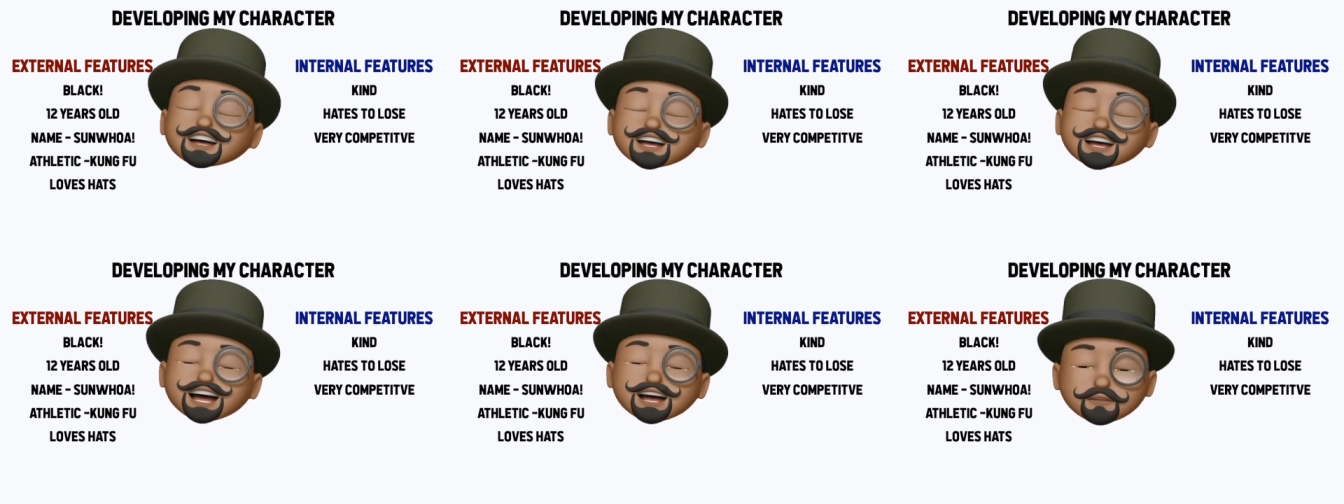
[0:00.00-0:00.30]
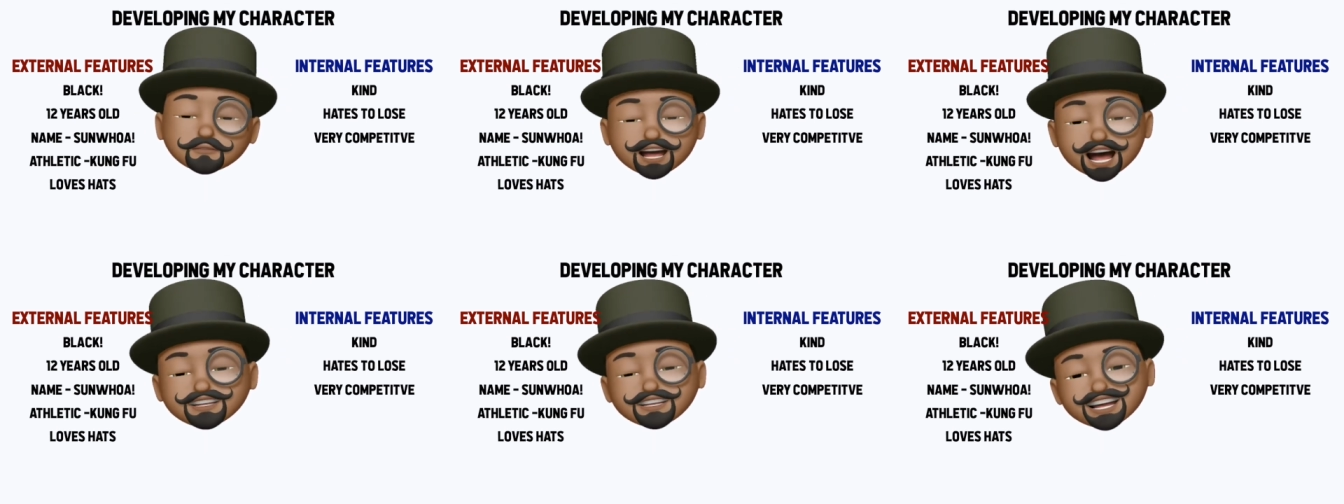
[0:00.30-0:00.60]
And
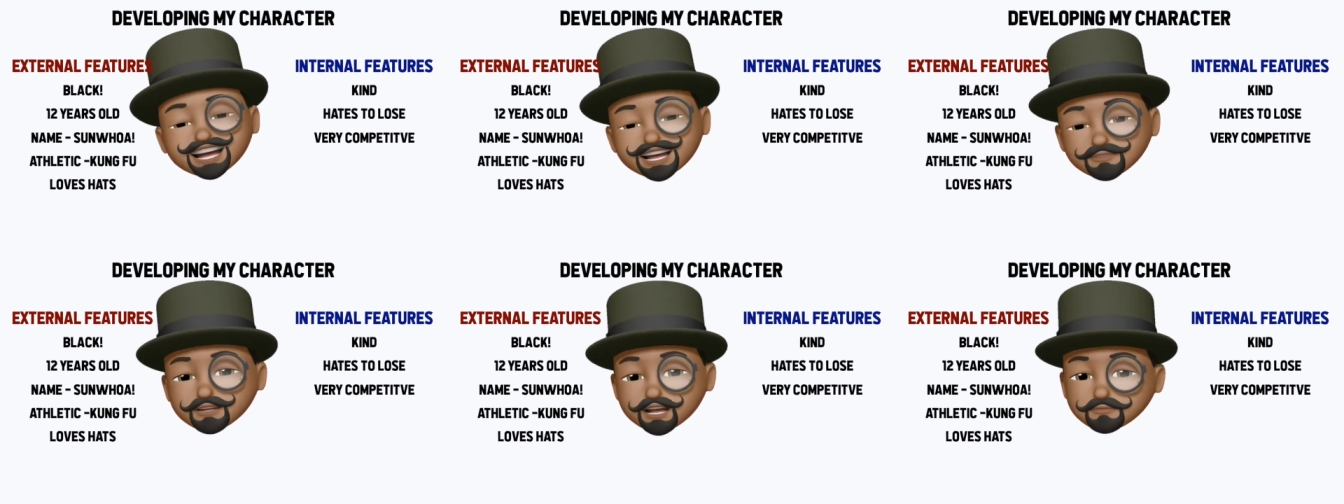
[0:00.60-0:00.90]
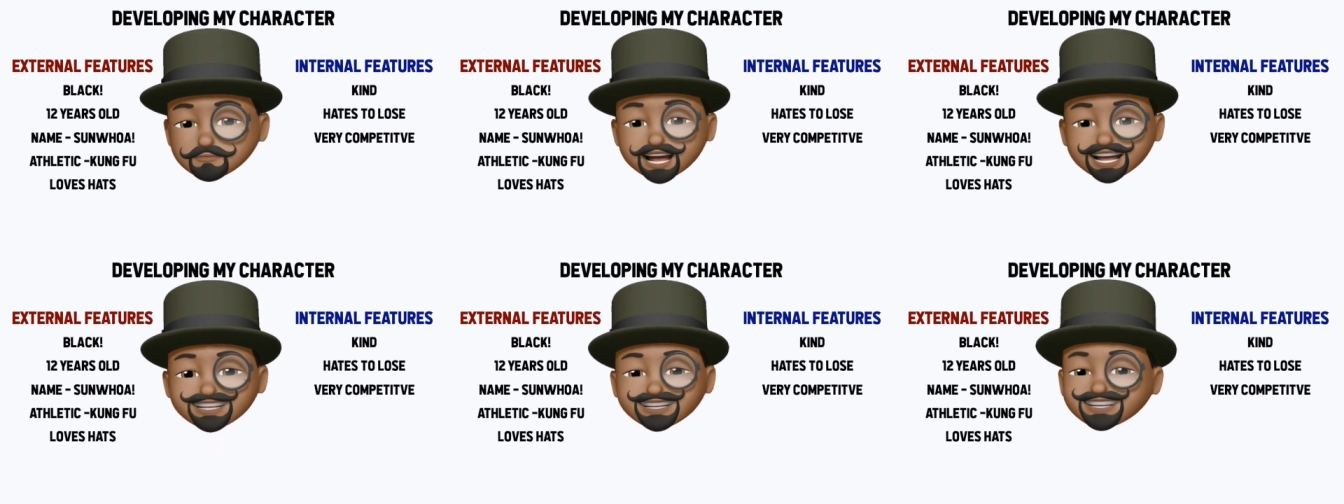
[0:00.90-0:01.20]
when I think about
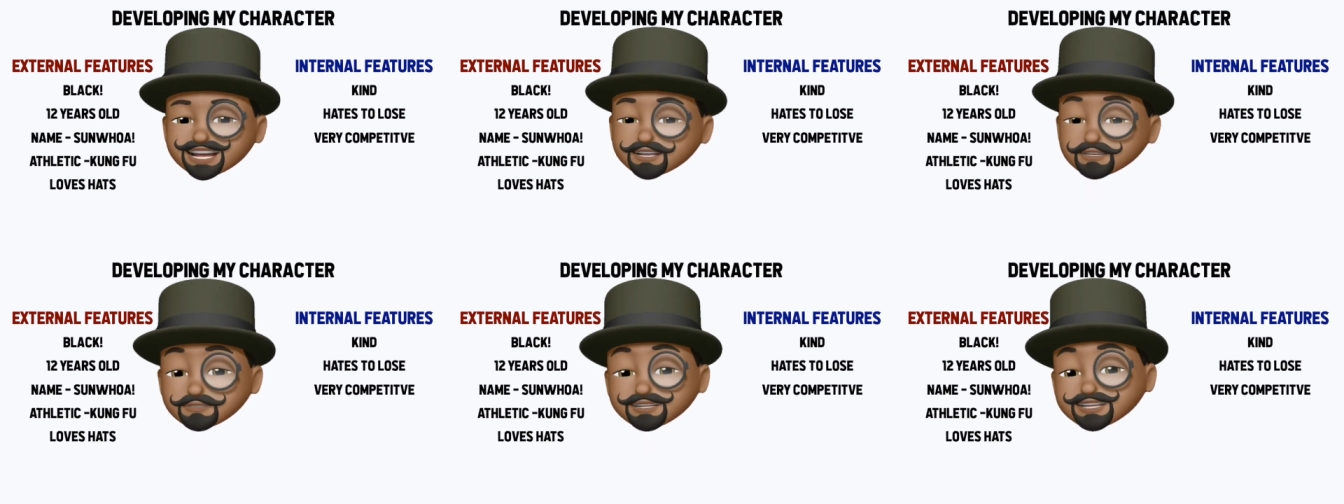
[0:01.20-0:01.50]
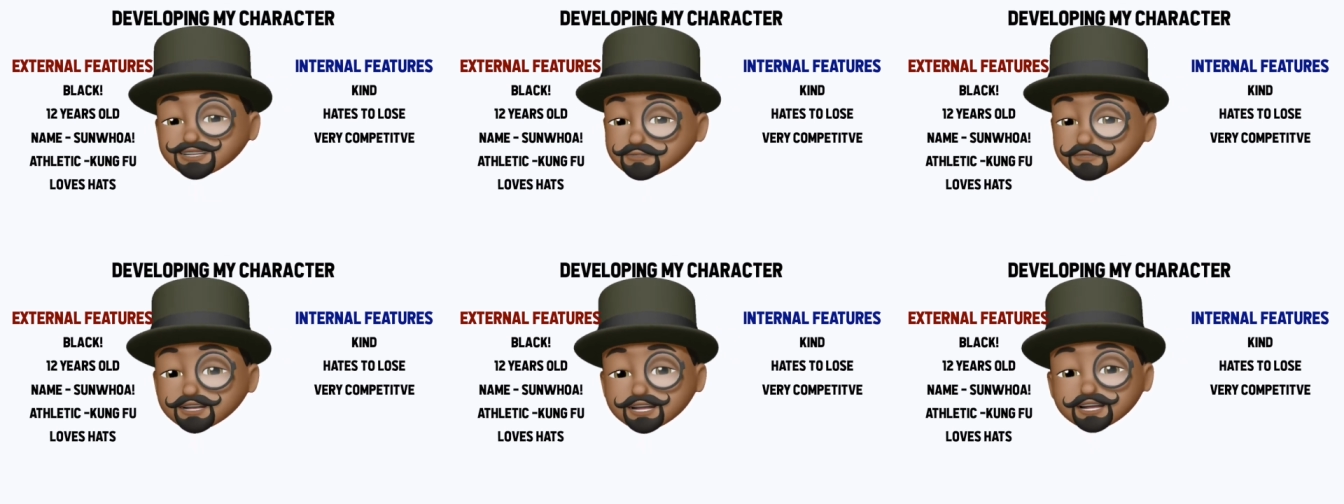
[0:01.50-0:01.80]
myself at
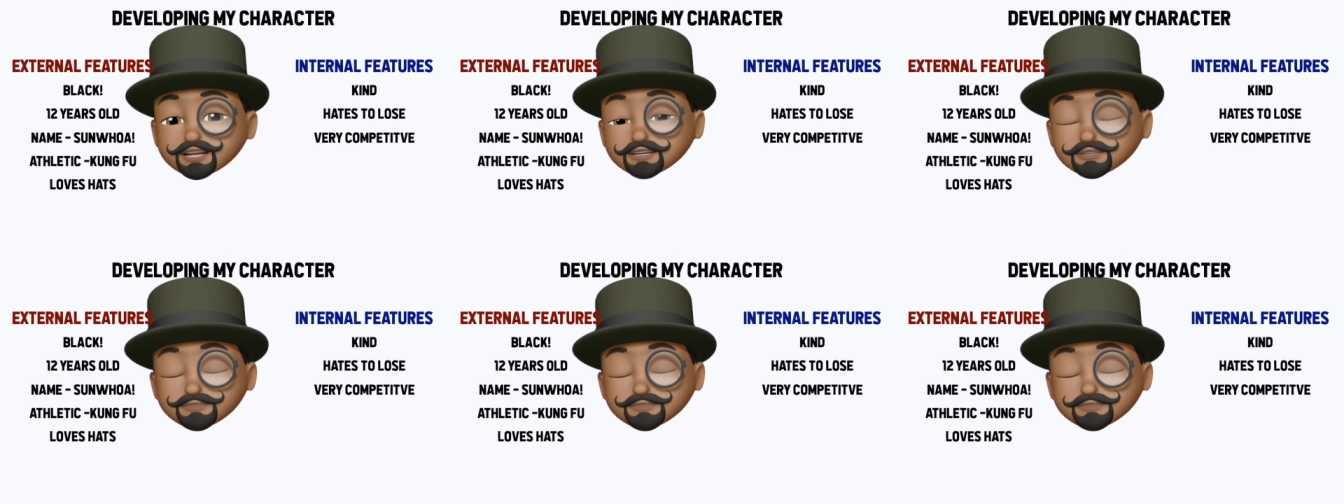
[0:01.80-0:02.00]
12,